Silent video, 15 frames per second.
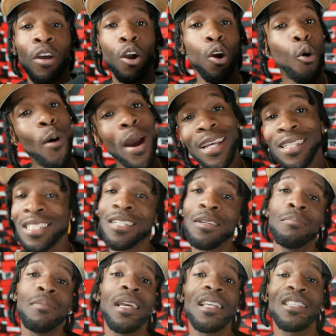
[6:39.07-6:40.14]

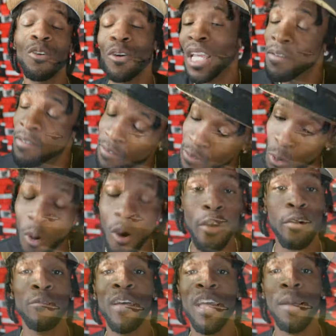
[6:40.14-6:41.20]
question mids or even if you aren't
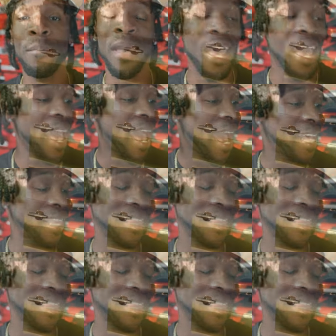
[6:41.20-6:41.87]
a fan, man, I